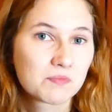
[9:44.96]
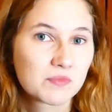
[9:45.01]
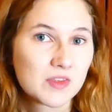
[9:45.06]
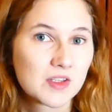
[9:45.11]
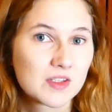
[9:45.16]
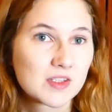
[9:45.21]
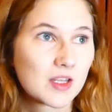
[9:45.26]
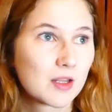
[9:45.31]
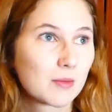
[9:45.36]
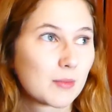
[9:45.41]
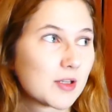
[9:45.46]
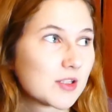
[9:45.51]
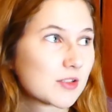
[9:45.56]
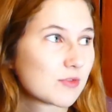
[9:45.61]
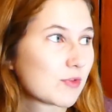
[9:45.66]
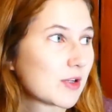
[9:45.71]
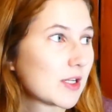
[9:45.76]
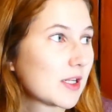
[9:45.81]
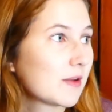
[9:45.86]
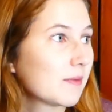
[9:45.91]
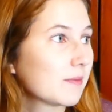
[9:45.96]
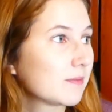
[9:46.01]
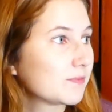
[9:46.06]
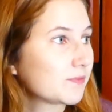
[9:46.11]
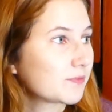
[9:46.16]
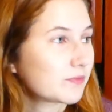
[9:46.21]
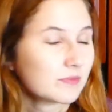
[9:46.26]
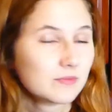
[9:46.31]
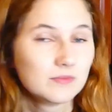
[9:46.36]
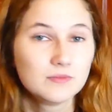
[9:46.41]
the syllabus, really.
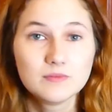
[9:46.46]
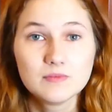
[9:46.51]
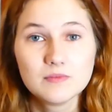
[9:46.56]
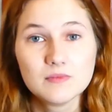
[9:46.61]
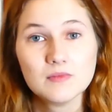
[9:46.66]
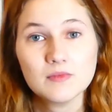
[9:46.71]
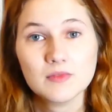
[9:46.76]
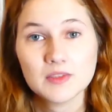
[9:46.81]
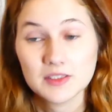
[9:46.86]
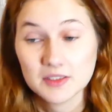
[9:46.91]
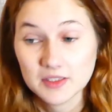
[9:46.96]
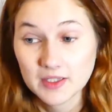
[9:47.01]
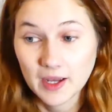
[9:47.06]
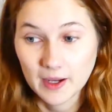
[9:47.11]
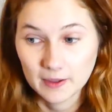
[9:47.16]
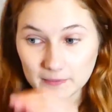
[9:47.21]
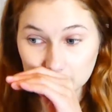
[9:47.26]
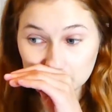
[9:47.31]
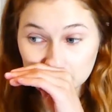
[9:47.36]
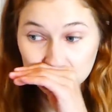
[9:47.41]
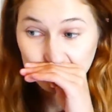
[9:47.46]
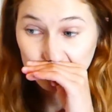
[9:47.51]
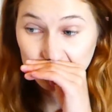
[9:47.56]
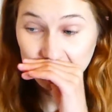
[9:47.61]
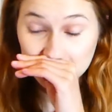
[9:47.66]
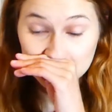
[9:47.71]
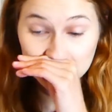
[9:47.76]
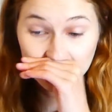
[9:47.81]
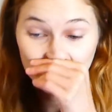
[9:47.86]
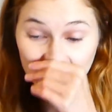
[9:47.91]
Yeah,
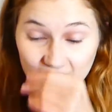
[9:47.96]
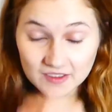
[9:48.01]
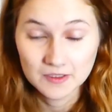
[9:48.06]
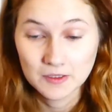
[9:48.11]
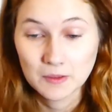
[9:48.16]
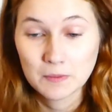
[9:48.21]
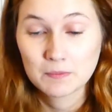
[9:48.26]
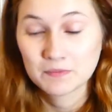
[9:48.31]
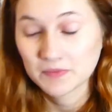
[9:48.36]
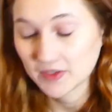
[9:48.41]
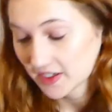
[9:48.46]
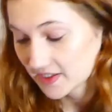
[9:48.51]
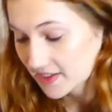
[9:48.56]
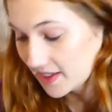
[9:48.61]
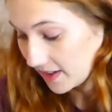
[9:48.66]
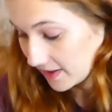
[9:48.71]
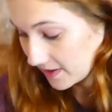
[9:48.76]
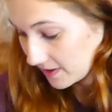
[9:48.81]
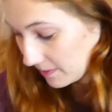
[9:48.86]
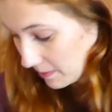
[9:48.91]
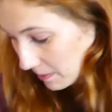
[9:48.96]
so that is it.